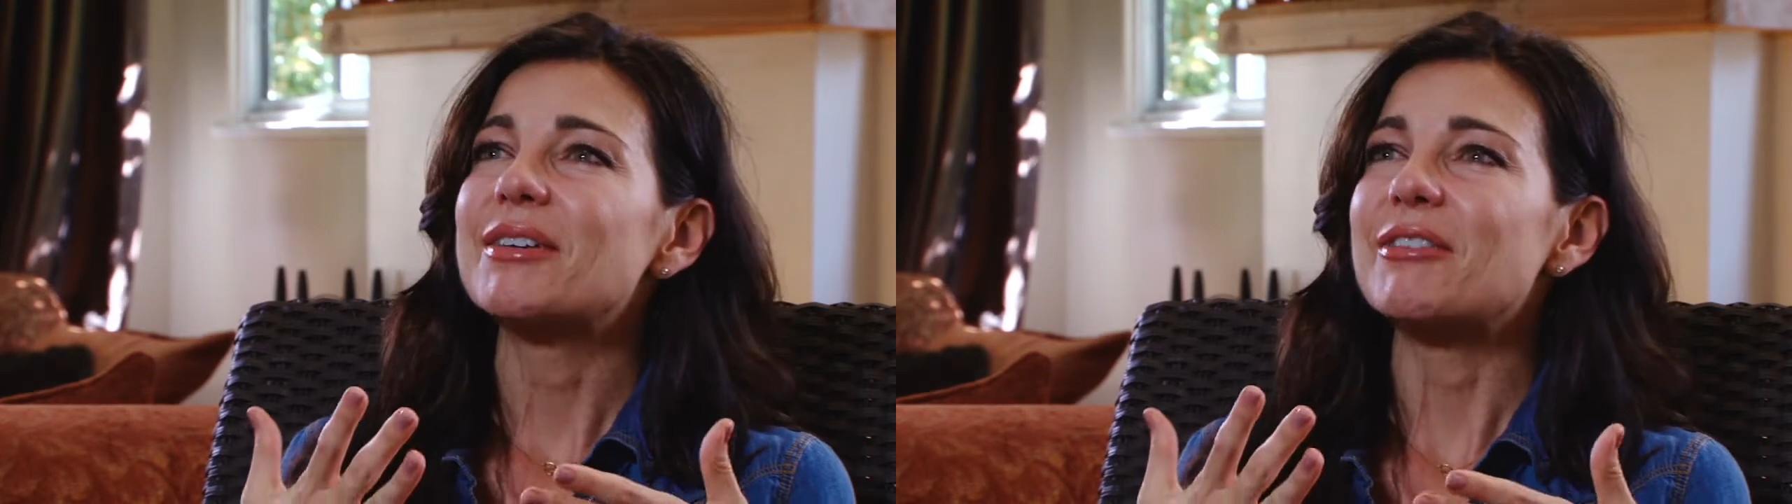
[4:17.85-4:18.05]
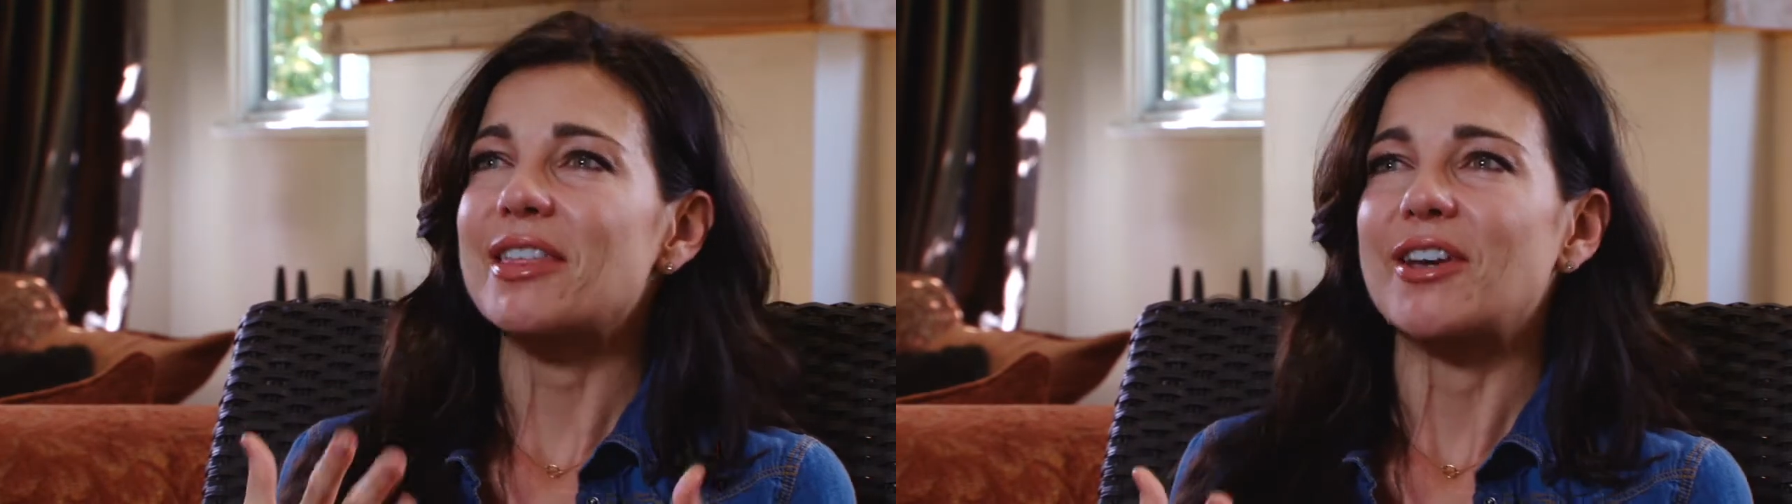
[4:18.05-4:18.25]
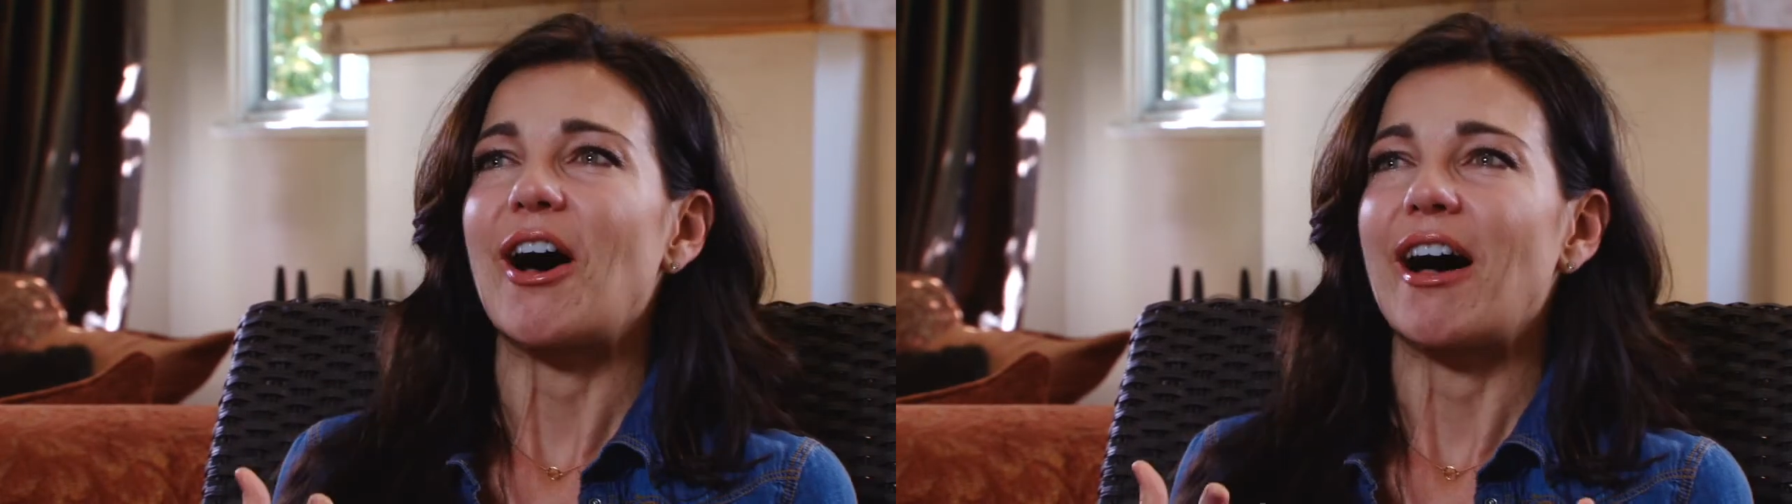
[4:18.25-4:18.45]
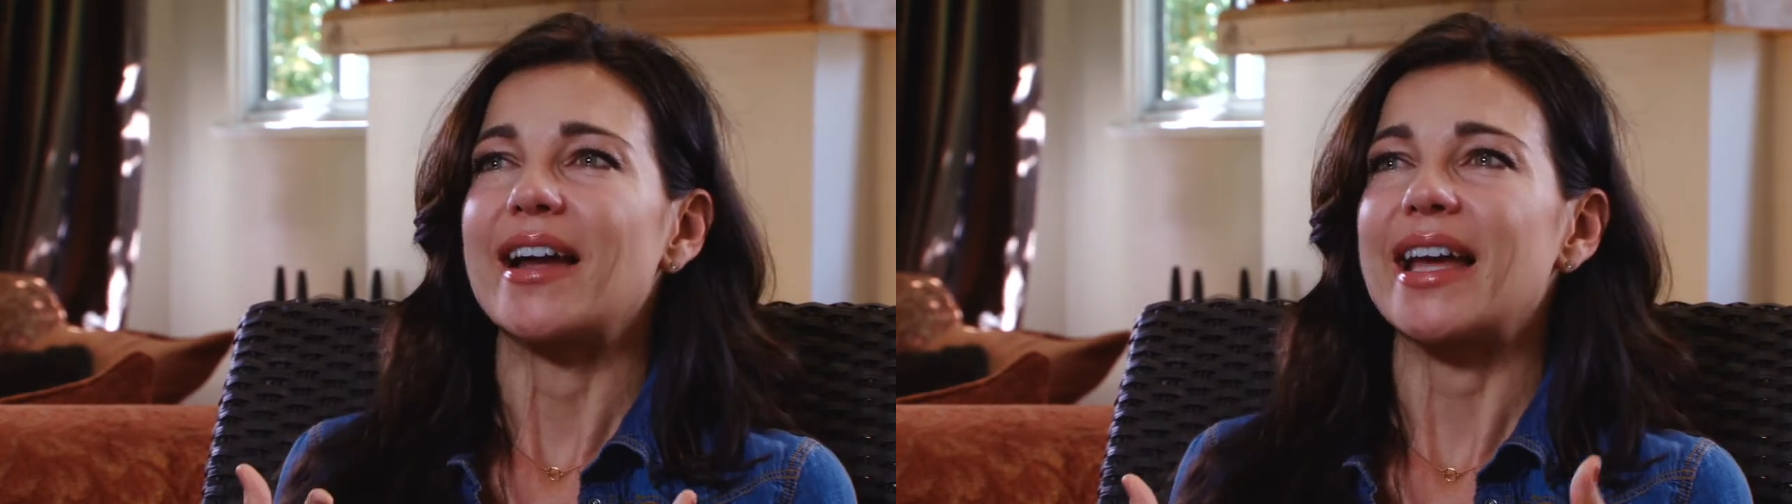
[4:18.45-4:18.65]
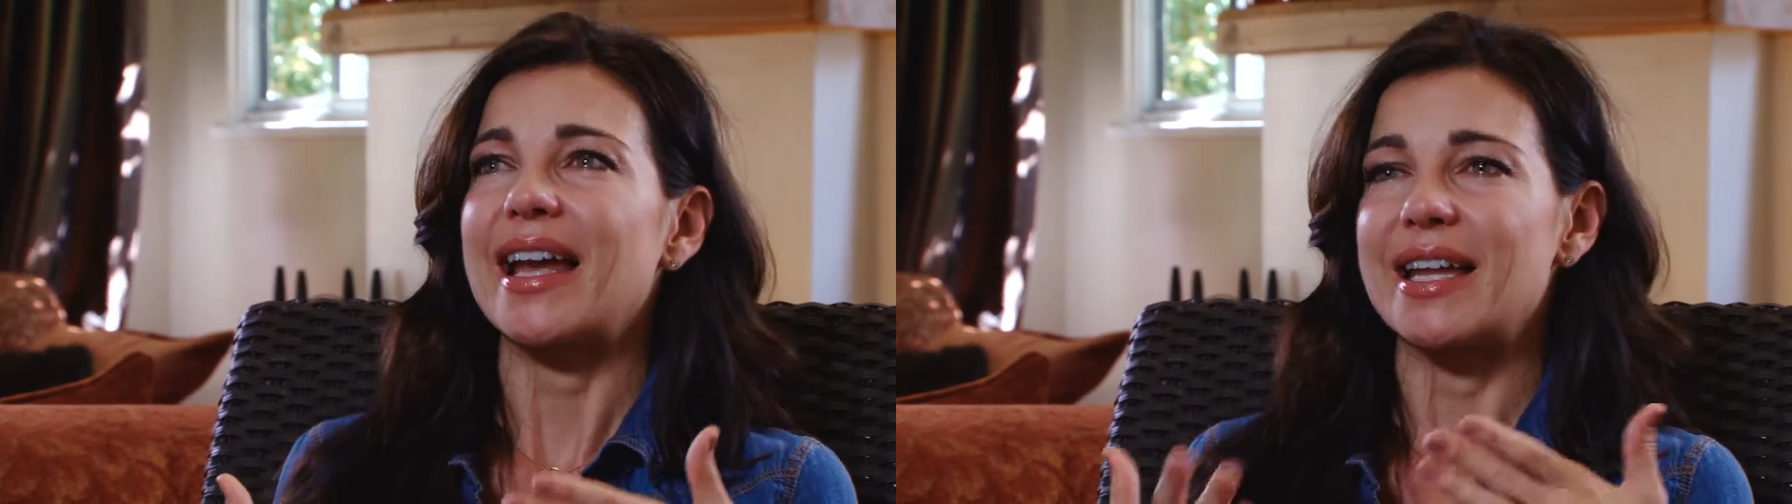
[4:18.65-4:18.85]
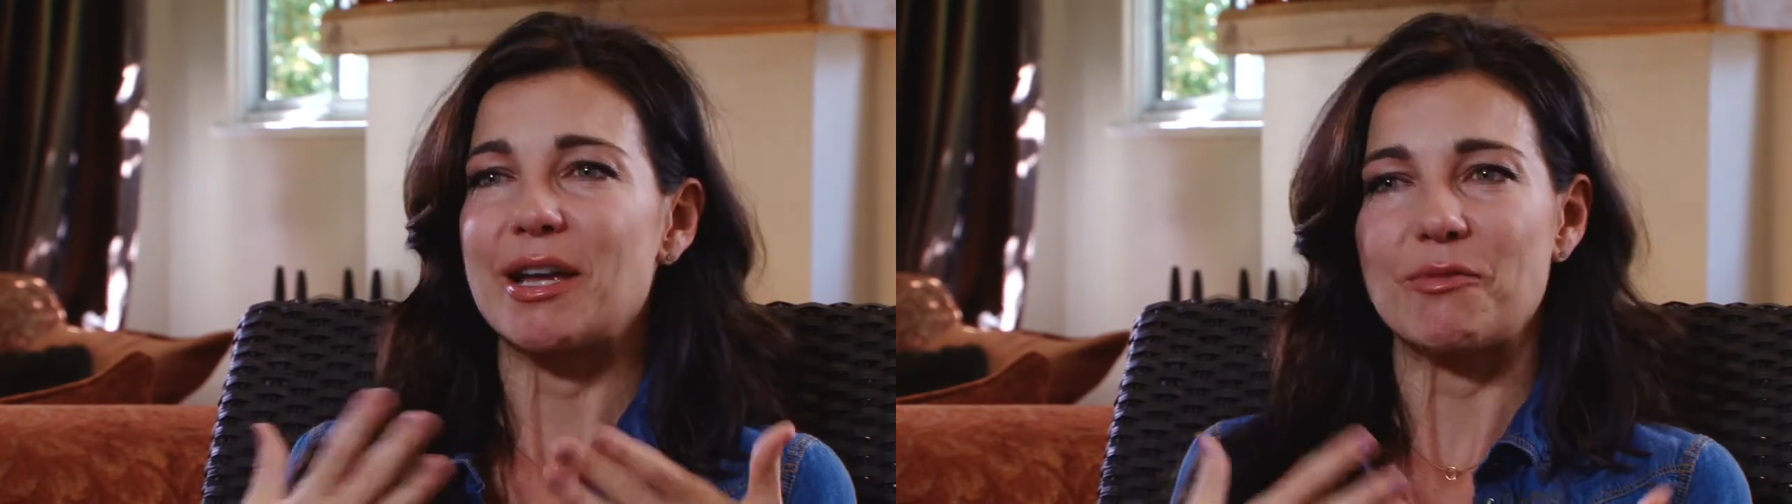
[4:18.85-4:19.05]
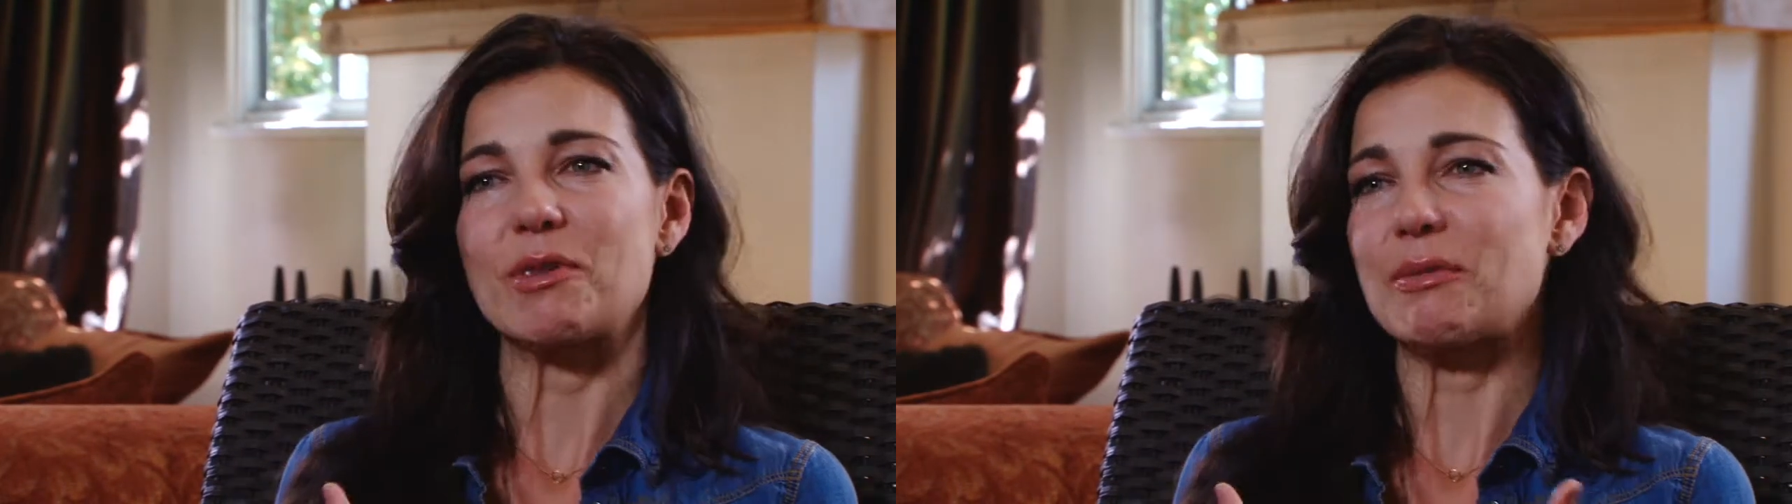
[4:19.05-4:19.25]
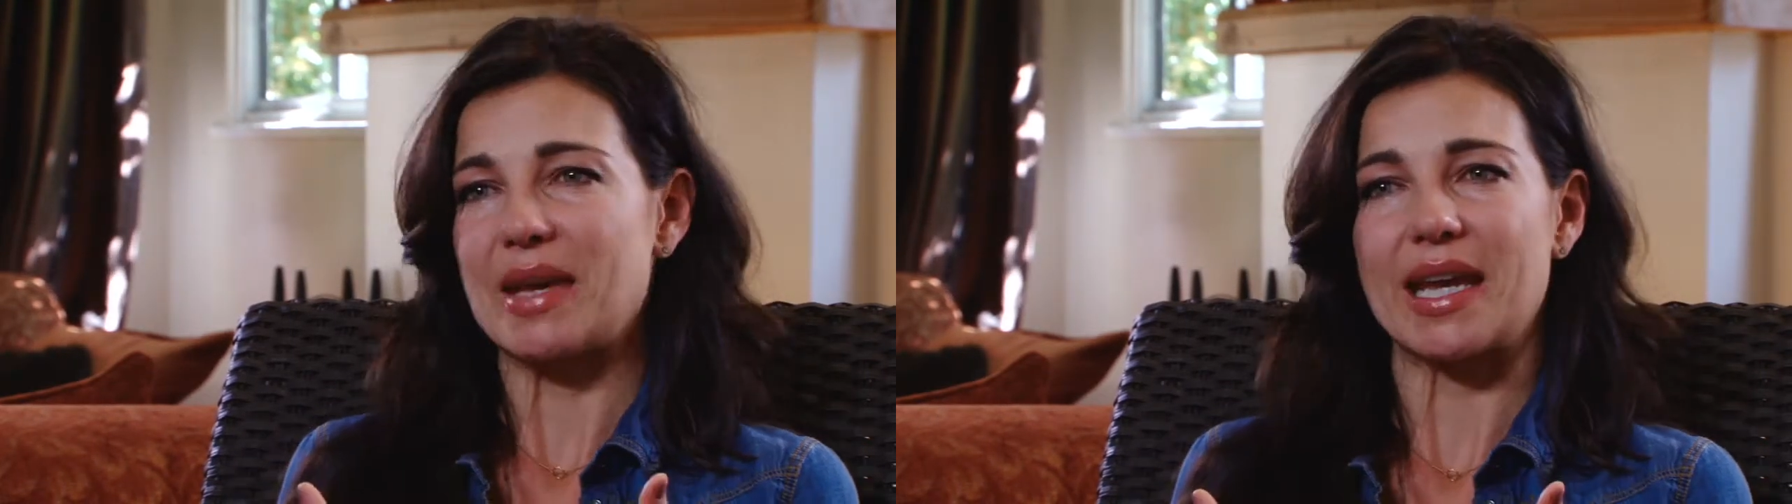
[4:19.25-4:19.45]
with God and him
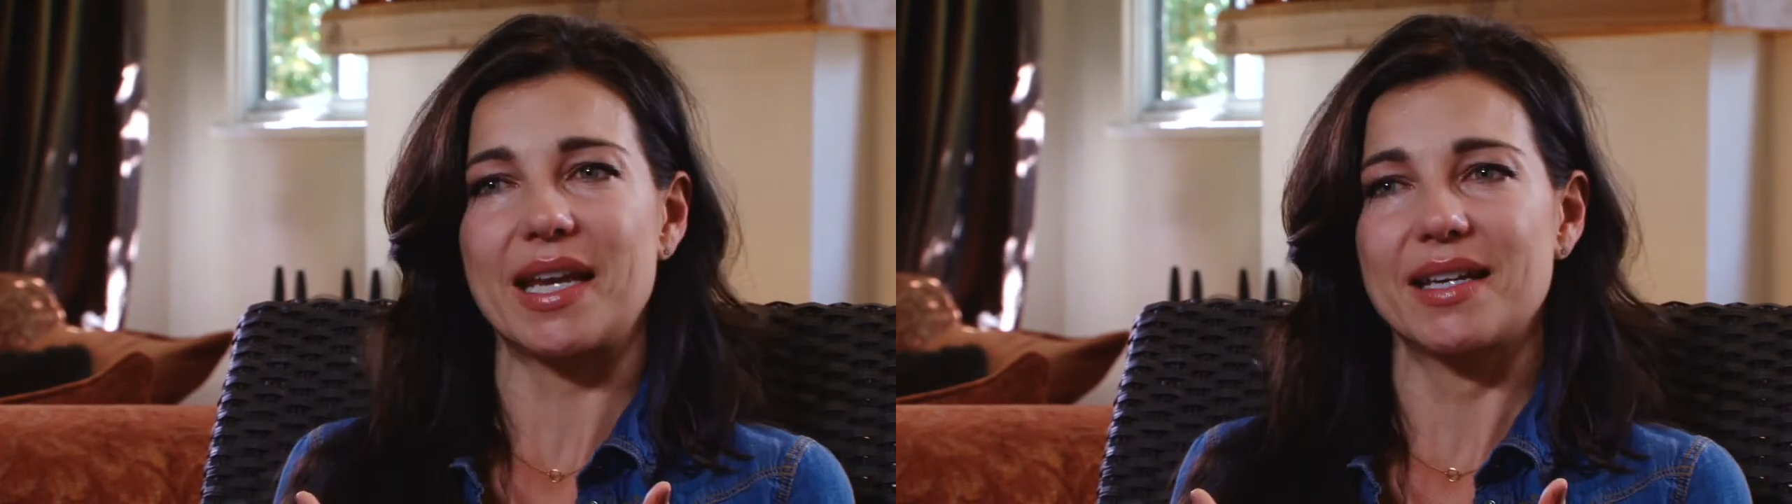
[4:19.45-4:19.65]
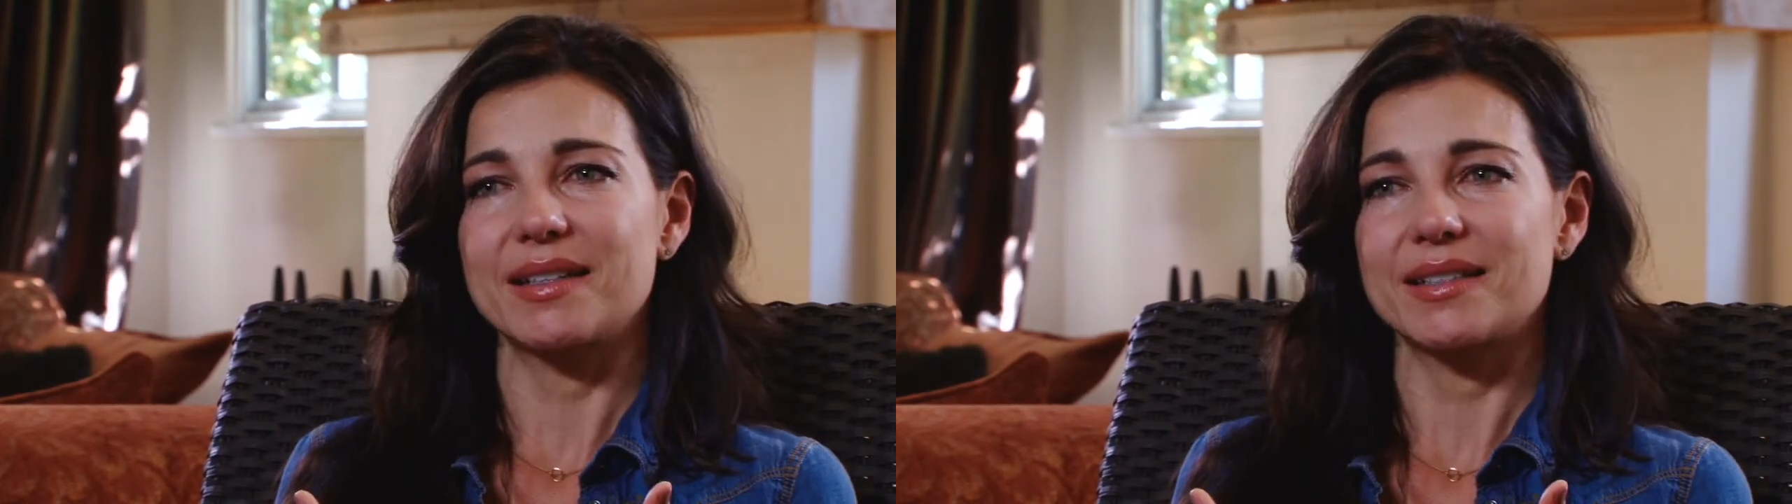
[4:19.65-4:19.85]
with me